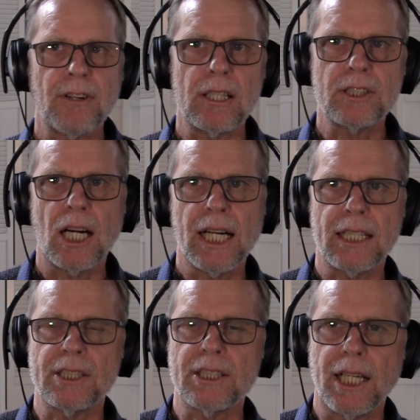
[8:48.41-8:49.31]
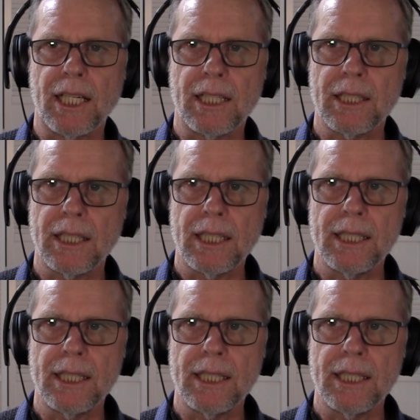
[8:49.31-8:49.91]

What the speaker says: far as I understand,